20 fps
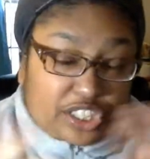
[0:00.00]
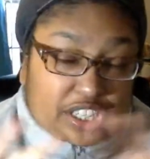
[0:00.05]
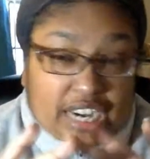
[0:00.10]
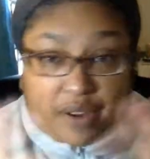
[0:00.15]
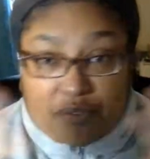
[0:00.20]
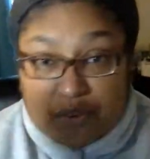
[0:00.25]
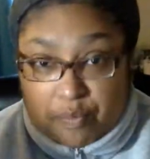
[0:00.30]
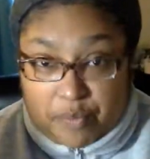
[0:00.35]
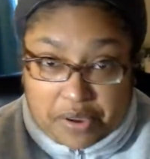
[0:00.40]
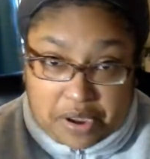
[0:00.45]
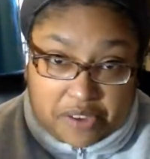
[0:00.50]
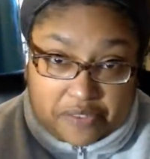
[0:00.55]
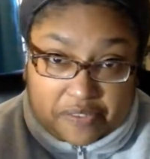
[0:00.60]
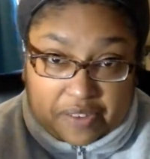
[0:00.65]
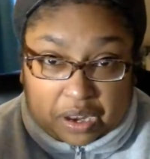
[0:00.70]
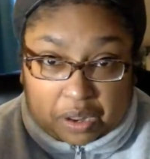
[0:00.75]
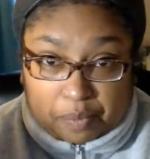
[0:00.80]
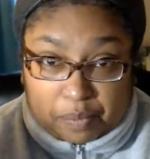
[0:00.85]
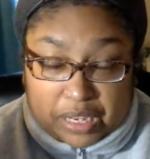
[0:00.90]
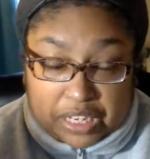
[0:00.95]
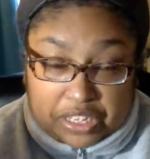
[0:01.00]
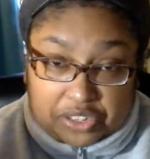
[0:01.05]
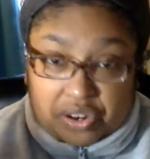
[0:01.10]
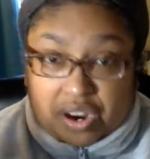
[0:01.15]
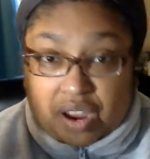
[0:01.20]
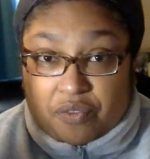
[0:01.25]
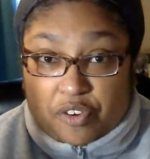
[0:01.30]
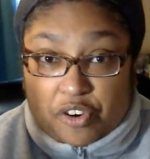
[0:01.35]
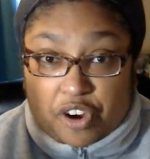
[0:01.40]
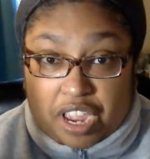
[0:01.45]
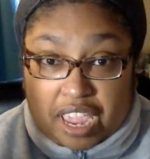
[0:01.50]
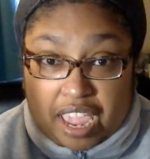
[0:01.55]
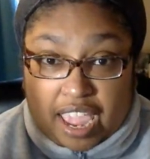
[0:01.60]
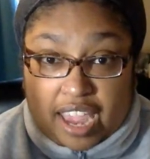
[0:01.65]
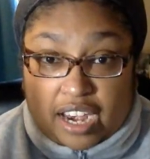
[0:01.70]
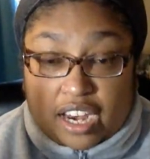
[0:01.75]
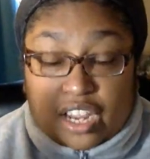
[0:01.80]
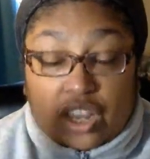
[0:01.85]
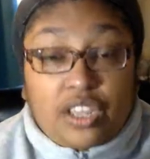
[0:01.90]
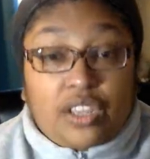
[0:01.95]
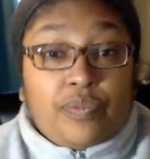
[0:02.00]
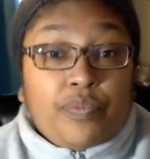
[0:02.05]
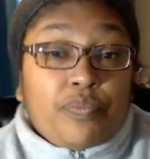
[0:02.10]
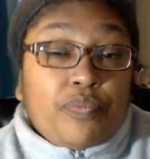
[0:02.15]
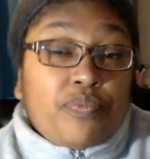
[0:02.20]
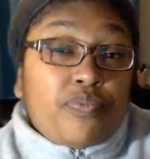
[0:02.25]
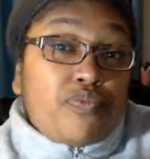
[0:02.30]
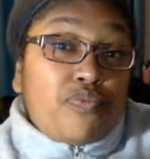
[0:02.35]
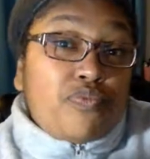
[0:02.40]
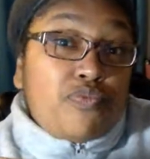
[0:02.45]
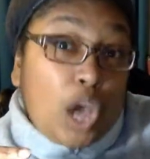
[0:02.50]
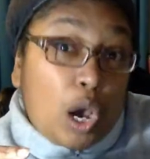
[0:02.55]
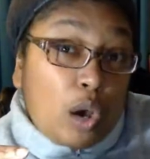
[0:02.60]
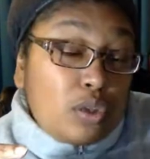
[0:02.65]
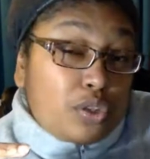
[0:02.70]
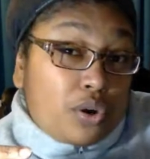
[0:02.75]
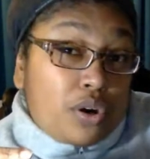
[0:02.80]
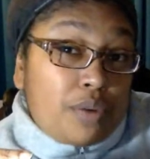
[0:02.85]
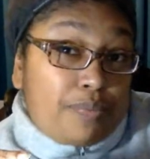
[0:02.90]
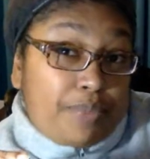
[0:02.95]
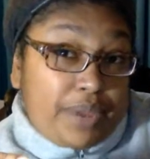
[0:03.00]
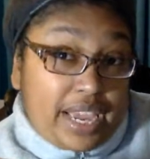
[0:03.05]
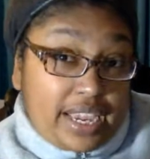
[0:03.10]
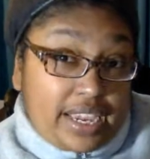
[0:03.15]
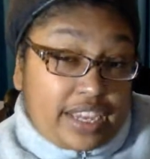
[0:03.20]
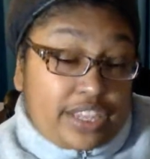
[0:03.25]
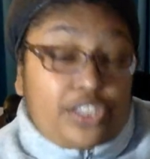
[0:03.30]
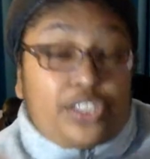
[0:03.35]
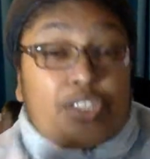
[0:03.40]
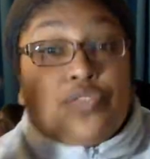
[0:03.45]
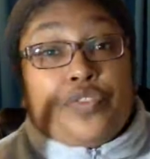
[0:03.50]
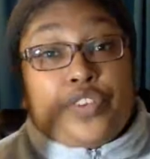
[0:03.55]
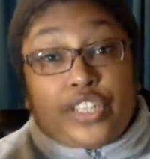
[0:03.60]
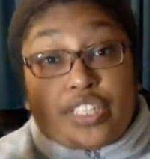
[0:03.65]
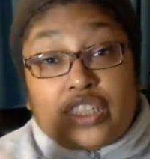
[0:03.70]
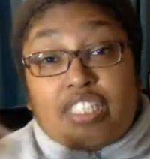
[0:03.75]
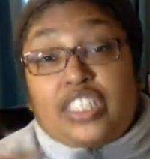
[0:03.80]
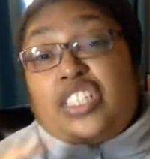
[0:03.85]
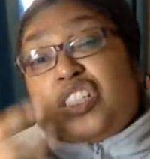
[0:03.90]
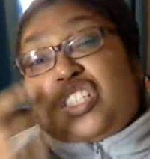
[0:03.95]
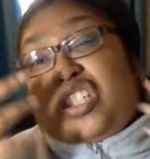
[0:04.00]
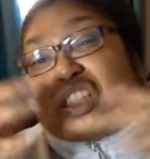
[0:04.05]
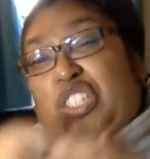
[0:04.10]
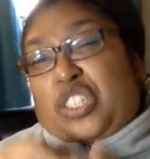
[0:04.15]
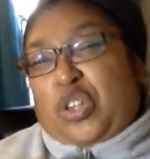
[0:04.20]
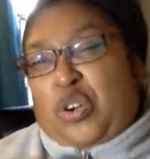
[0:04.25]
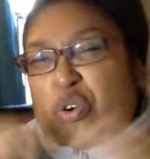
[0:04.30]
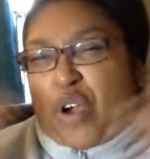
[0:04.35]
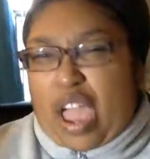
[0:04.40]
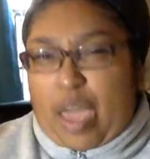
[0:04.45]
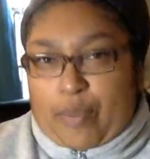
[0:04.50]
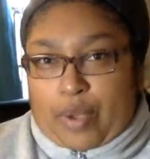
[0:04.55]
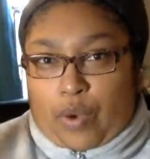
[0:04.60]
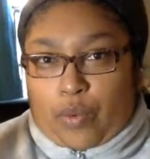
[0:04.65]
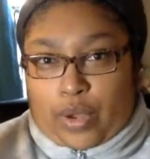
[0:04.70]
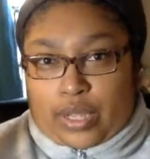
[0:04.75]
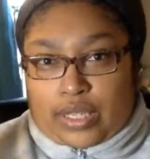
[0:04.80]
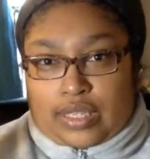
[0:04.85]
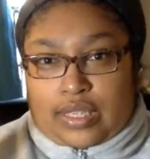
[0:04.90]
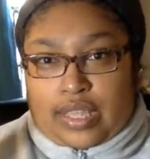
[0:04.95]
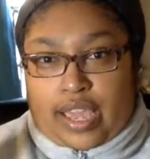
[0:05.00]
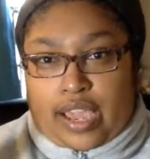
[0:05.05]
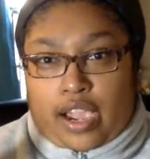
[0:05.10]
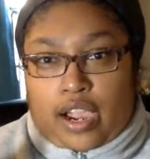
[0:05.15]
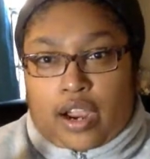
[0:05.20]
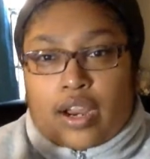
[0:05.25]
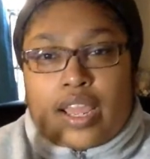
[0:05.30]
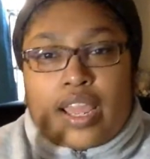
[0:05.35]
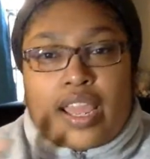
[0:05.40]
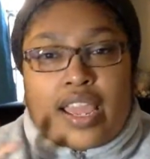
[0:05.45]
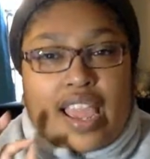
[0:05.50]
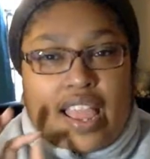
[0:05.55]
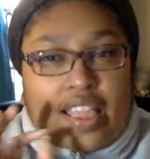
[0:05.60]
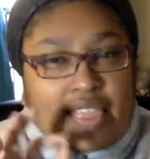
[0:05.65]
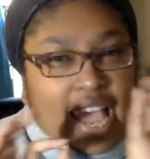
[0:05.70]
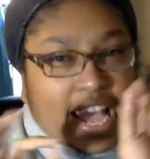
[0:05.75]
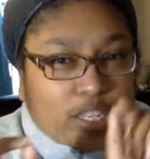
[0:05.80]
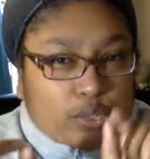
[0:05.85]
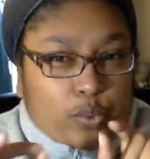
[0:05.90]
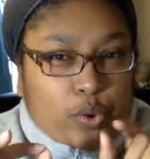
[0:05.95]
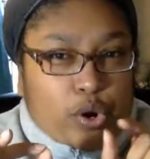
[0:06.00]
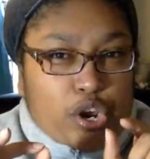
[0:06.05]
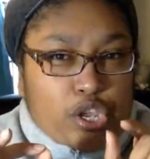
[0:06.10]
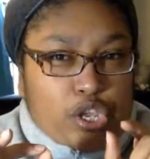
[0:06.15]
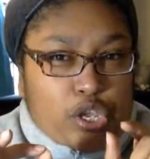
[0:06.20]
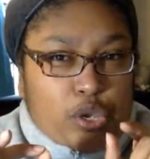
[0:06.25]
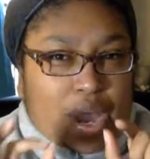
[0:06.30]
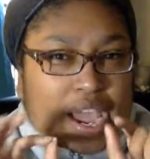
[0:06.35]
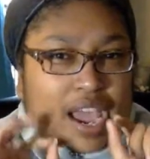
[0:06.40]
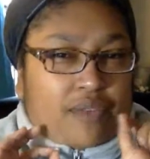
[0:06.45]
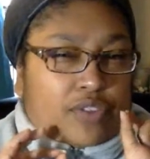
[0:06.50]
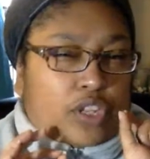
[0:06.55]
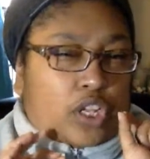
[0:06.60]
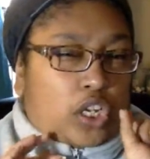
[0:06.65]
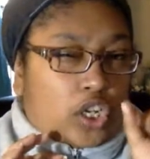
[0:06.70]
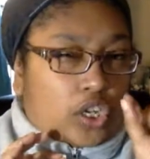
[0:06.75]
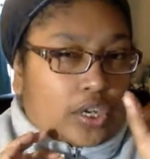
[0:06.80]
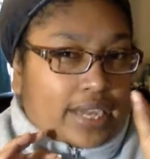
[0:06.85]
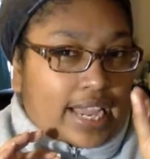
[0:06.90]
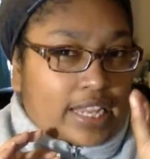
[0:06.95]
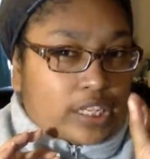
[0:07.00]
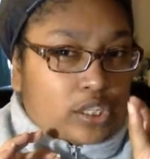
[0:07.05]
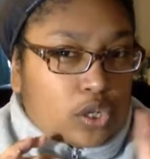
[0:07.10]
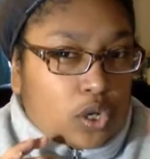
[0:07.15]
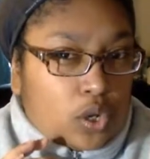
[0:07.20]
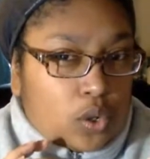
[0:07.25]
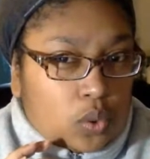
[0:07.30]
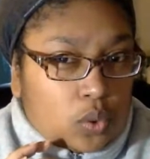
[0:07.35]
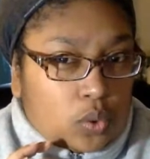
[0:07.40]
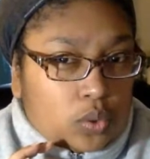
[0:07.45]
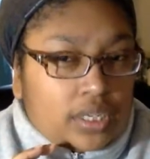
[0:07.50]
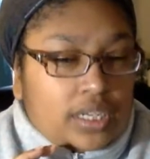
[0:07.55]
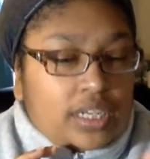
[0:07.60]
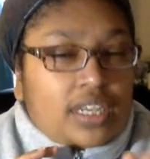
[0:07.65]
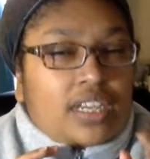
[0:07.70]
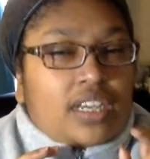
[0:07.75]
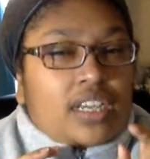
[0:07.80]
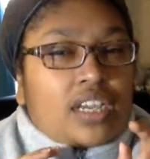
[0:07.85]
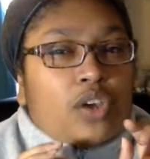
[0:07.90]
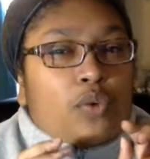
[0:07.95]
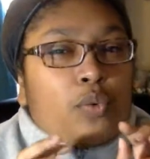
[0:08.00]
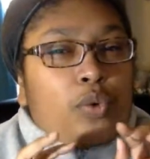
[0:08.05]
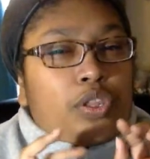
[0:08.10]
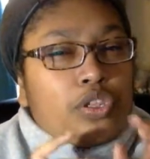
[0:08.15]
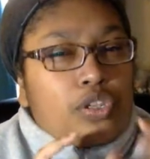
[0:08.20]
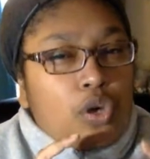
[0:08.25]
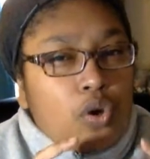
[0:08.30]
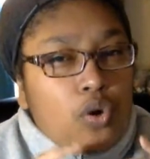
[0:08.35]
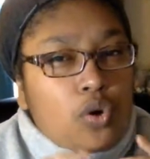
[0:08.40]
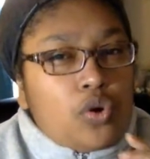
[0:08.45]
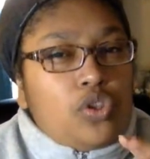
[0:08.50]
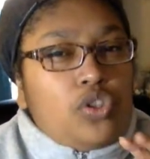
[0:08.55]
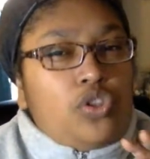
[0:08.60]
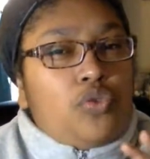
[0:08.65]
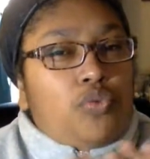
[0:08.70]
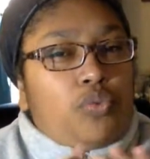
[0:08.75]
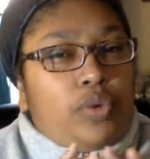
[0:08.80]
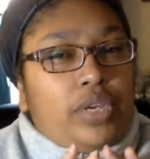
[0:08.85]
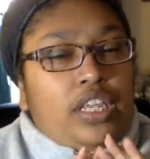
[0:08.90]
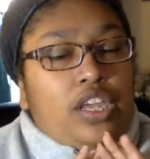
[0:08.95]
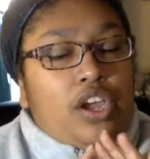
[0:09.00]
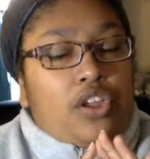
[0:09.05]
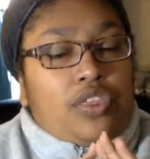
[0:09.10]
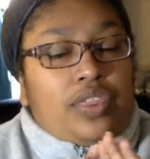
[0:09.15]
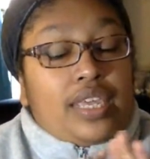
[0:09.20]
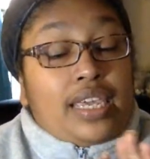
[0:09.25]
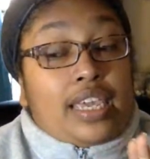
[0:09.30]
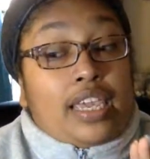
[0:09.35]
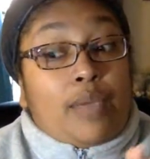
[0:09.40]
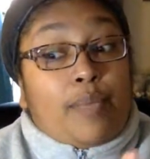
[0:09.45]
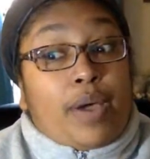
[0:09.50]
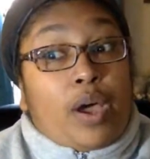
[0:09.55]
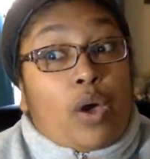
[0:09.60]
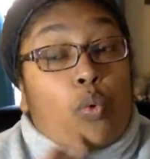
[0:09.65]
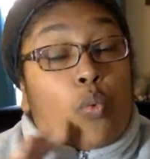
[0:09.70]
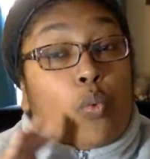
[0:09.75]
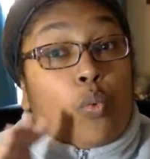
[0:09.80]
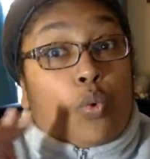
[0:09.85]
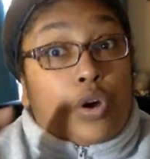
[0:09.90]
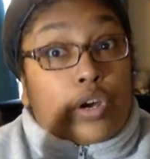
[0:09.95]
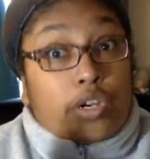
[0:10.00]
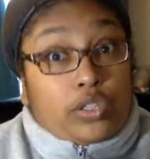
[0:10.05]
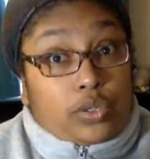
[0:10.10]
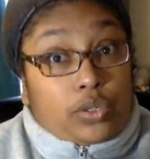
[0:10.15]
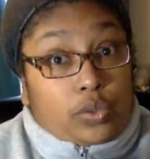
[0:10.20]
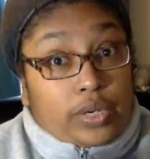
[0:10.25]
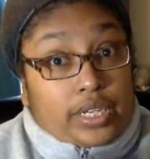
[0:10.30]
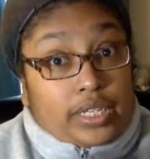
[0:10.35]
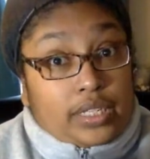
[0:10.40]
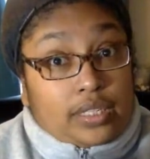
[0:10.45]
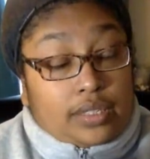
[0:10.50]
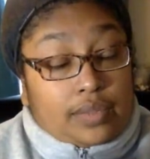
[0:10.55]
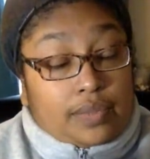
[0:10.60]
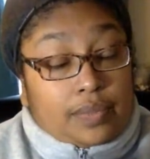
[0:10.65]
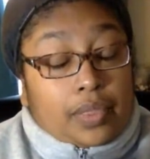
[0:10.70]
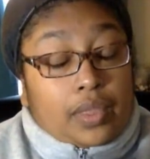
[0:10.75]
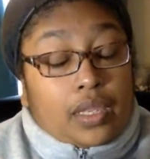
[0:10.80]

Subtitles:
should never be a filibuster ever again. Those are opinions versus describing what's there. And that's where you have to look at tone. With tone, you really are thinking about word choice.